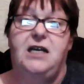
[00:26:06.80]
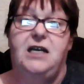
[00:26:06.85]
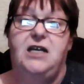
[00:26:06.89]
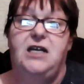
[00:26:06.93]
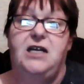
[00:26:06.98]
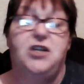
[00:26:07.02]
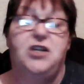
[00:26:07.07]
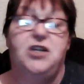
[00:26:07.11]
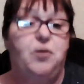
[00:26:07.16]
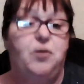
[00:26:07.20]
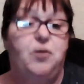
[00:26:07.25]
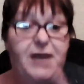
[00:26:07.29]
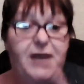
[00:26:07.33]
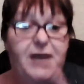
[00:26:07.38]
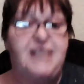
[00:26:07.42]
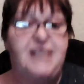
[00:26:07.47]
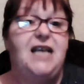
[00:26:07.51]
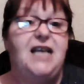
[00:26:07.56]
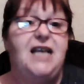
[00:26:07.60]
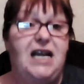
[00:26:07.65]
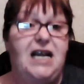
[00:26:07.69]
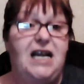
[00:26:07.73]
So
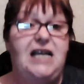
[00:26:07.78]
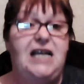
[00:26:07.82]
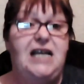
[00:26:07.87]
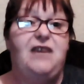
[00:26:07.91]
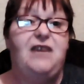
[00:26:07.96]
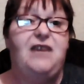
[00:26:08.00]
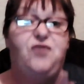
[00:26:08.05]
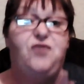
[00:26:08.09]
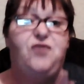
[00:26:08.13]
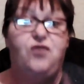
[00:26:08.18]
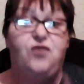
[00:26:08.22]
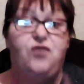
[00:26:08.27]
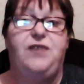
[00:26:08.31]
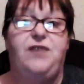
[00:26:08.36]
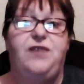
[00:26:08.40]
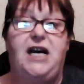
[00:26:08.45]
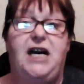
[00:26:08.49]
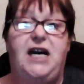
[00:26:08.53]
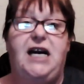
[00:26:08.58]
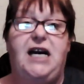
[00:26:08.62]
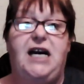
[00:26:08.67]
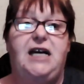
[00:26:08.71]
basically, I've done
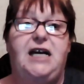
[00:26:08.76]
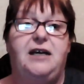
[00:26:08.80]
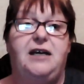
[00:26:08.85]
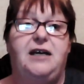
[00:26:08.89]
that.